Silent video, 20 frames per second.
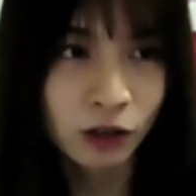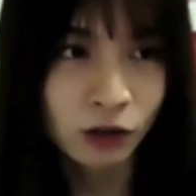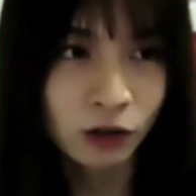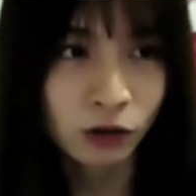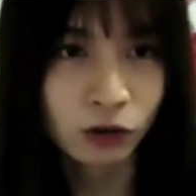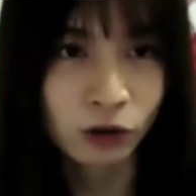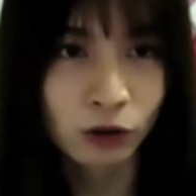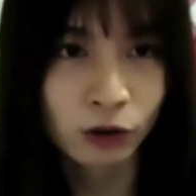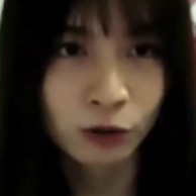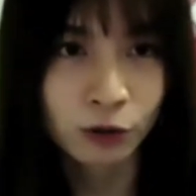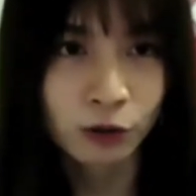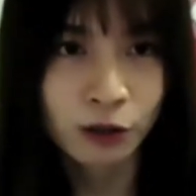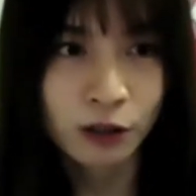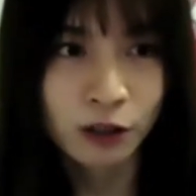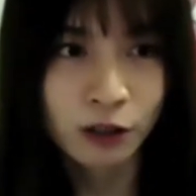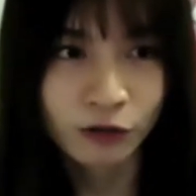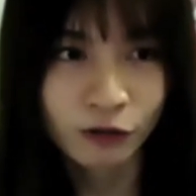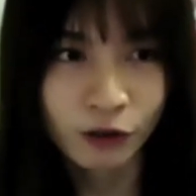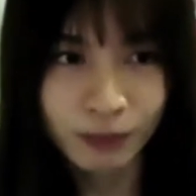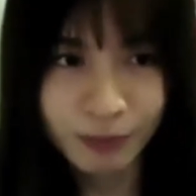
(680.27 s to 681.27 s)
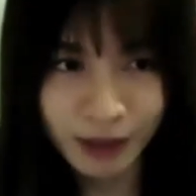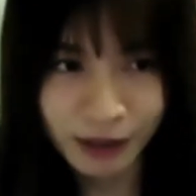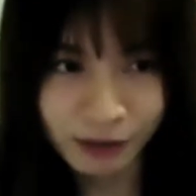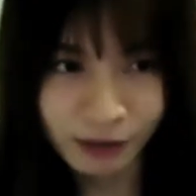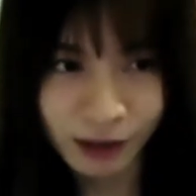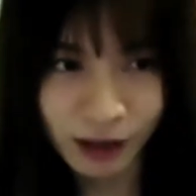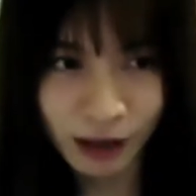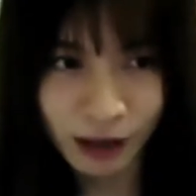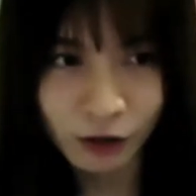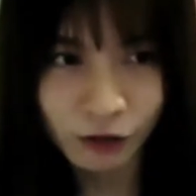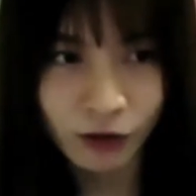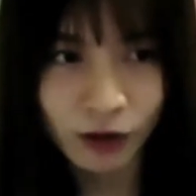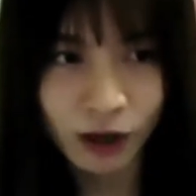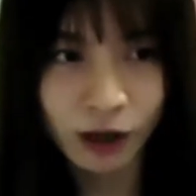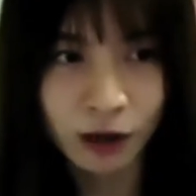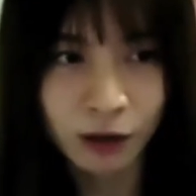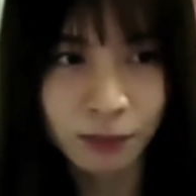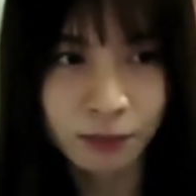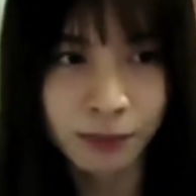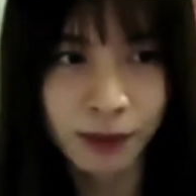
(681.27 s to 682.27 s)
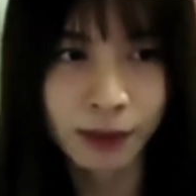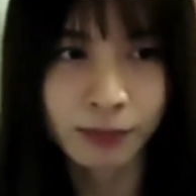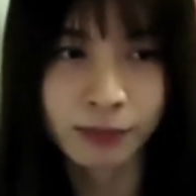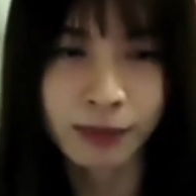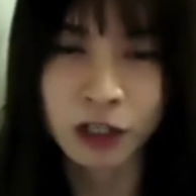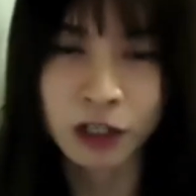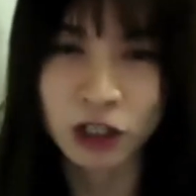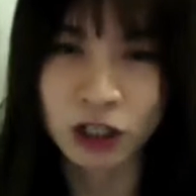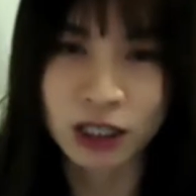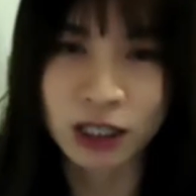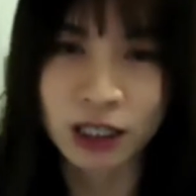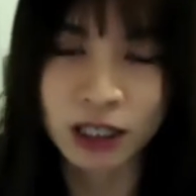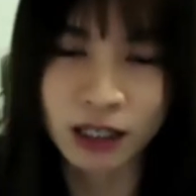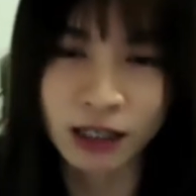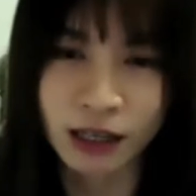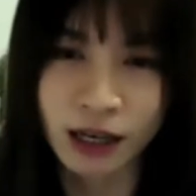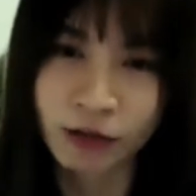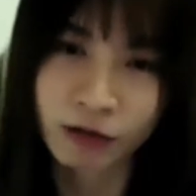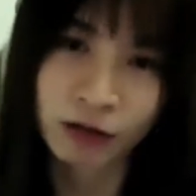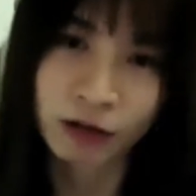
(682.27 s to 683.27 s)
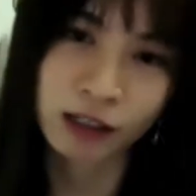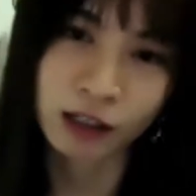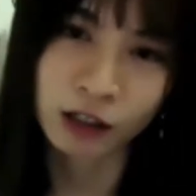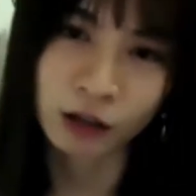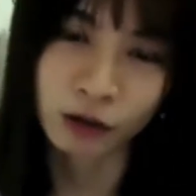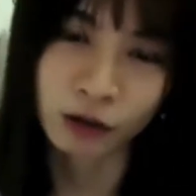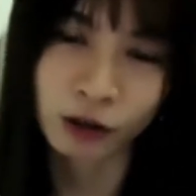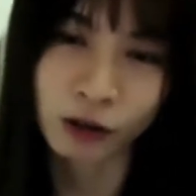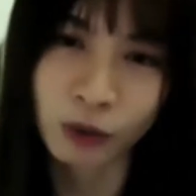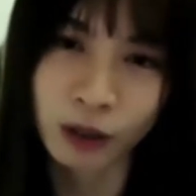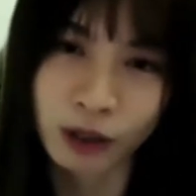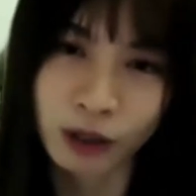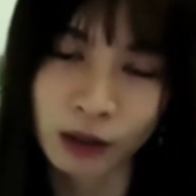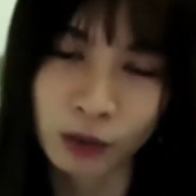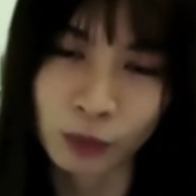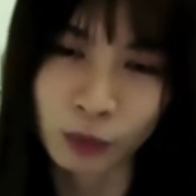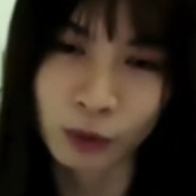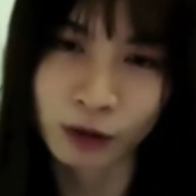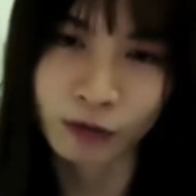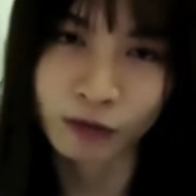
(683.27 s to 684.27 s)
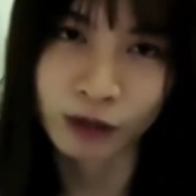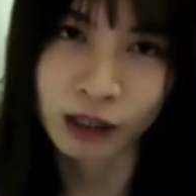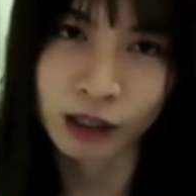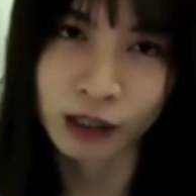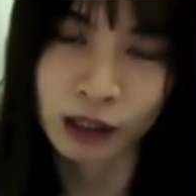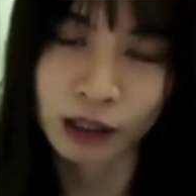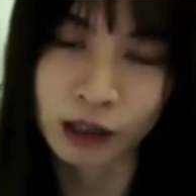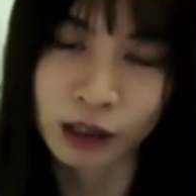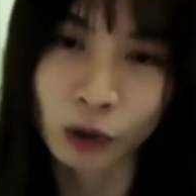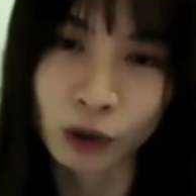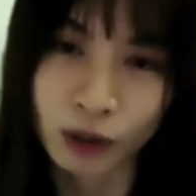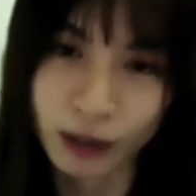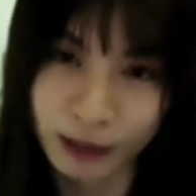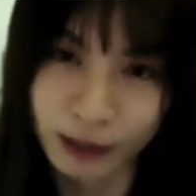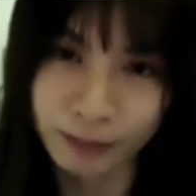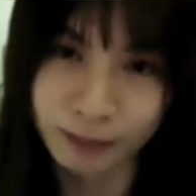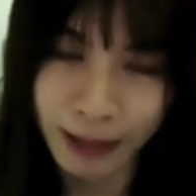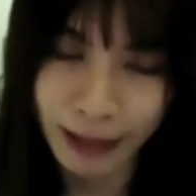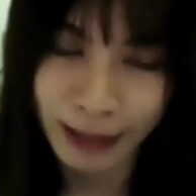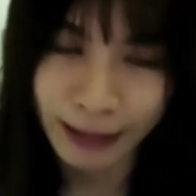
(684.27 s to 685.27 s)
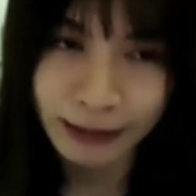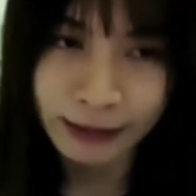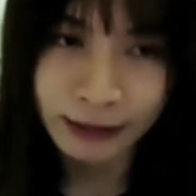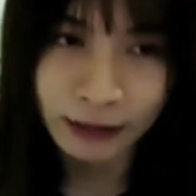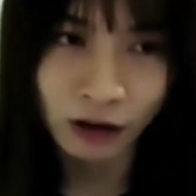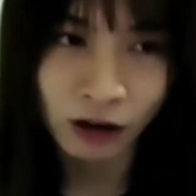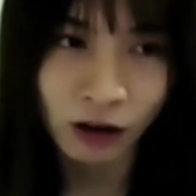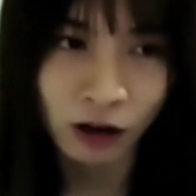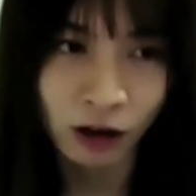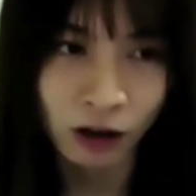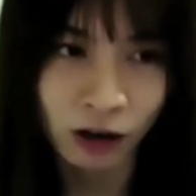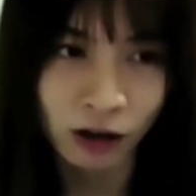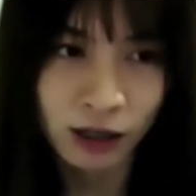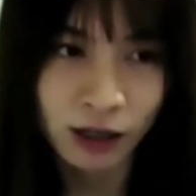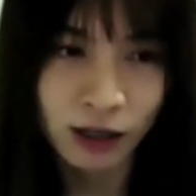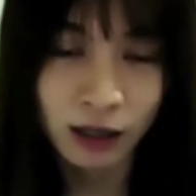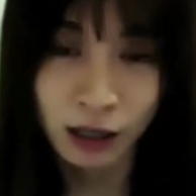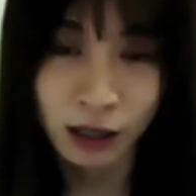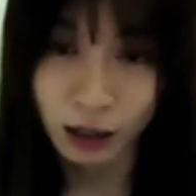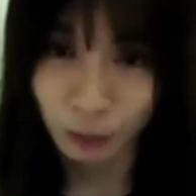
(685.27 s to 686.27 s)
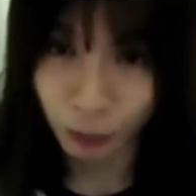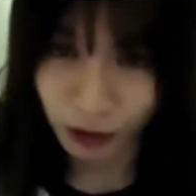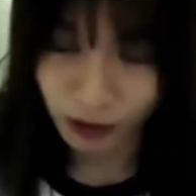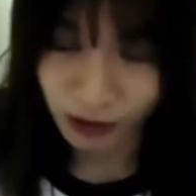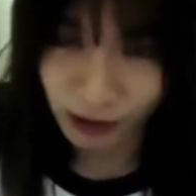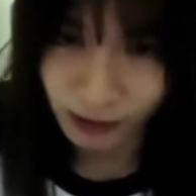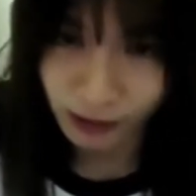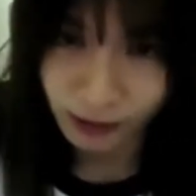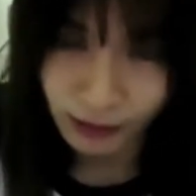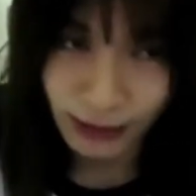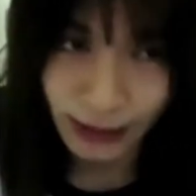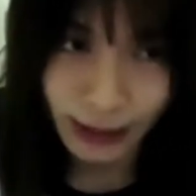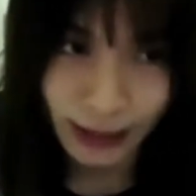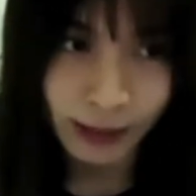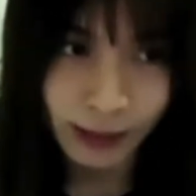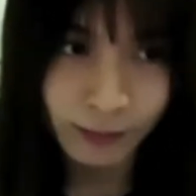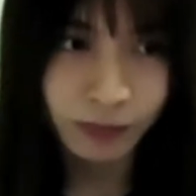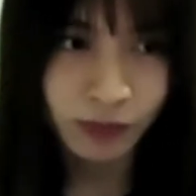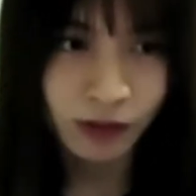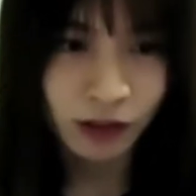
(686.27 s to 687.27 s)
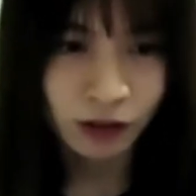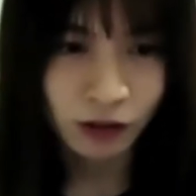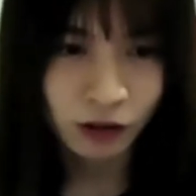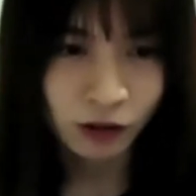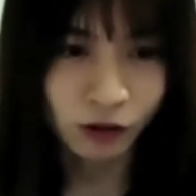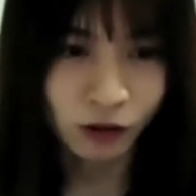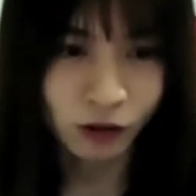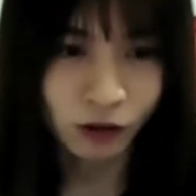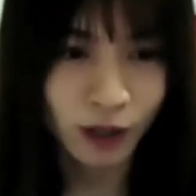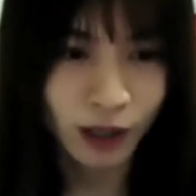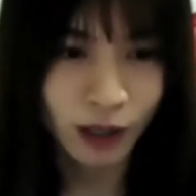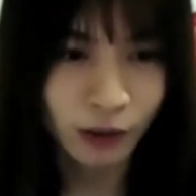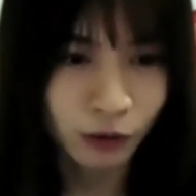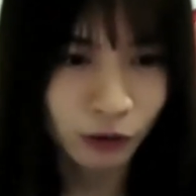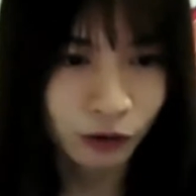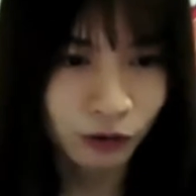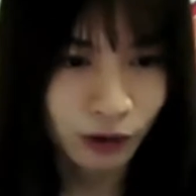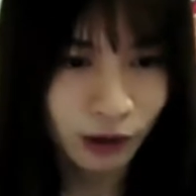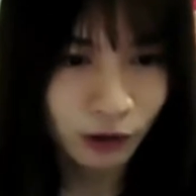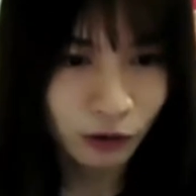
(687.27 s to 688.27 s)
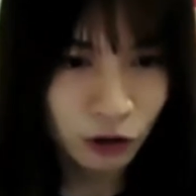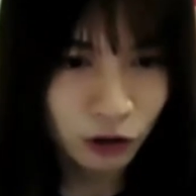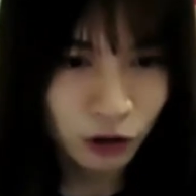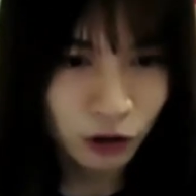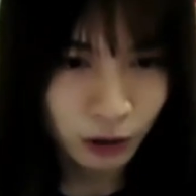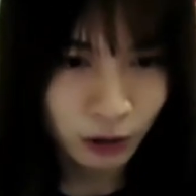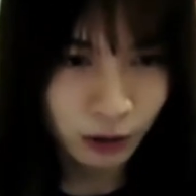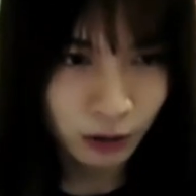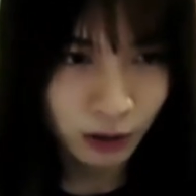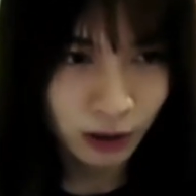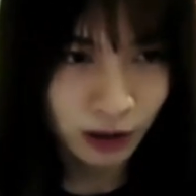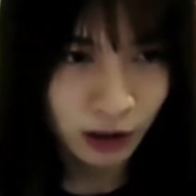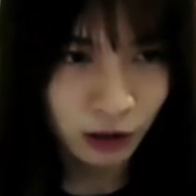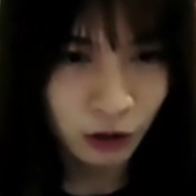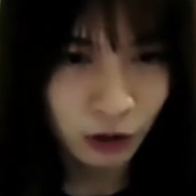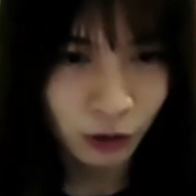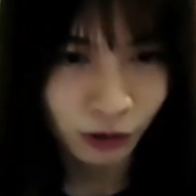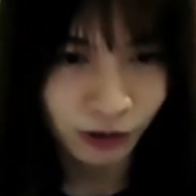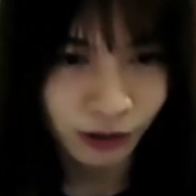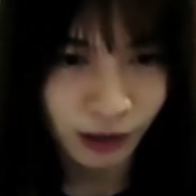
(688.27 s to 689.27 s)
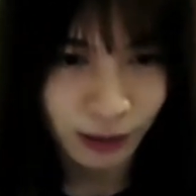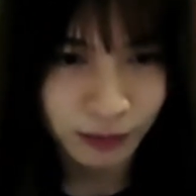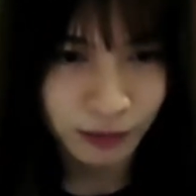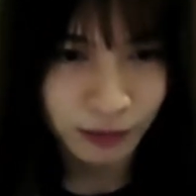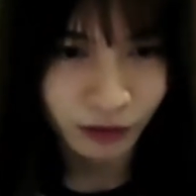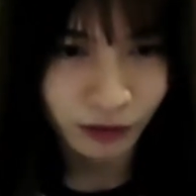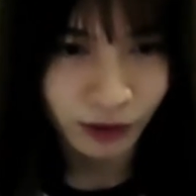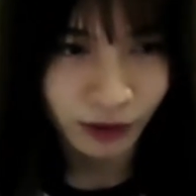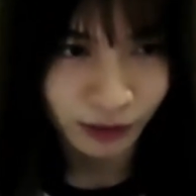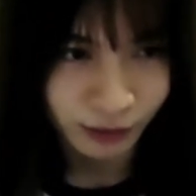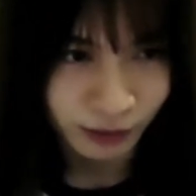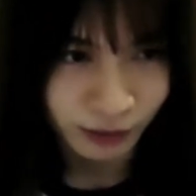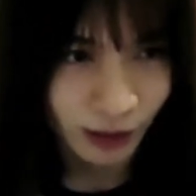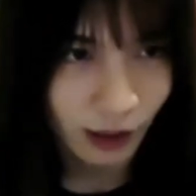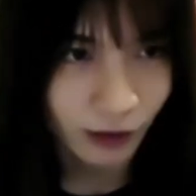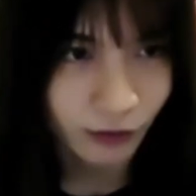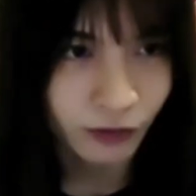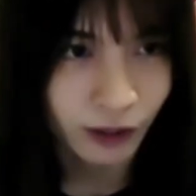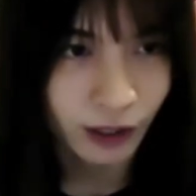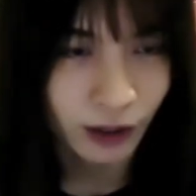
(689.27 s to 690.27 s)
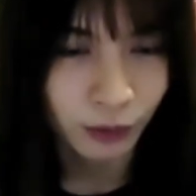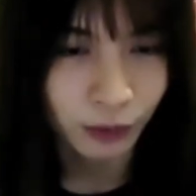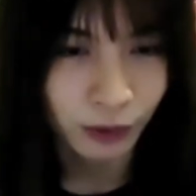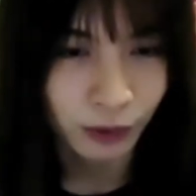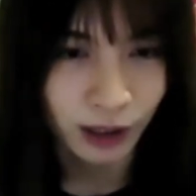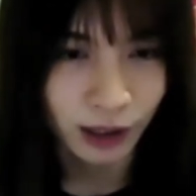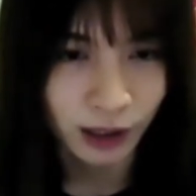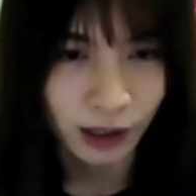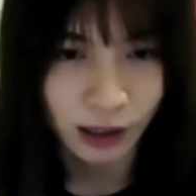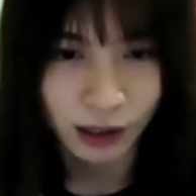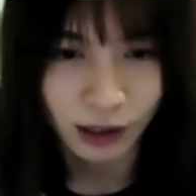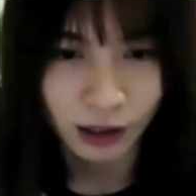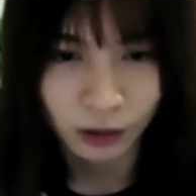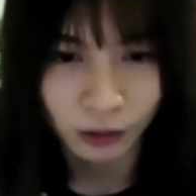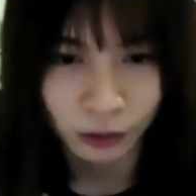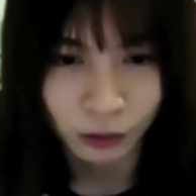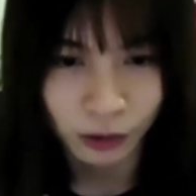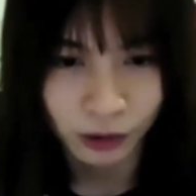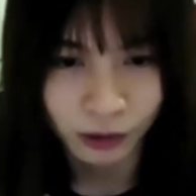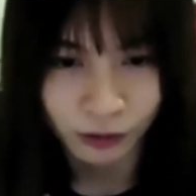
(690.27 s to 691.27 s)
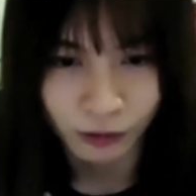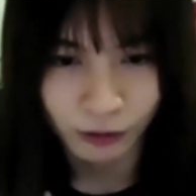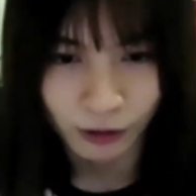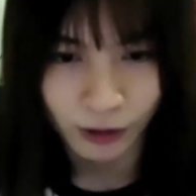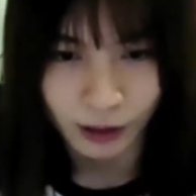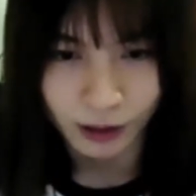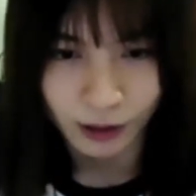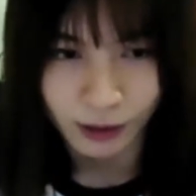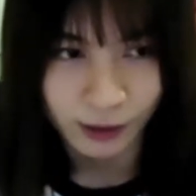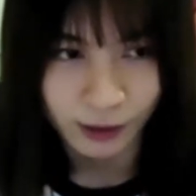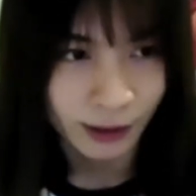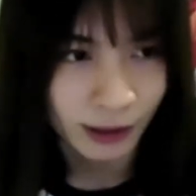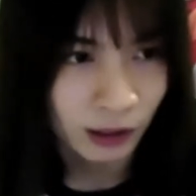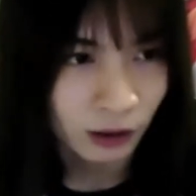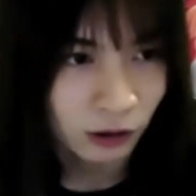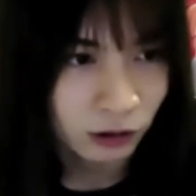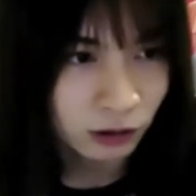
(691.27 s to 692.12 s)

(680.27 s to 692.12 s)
So for myself, I'm actually currently also working with a local band called Pretty Ska. So I will just show you some of the stuff that we are doing right now.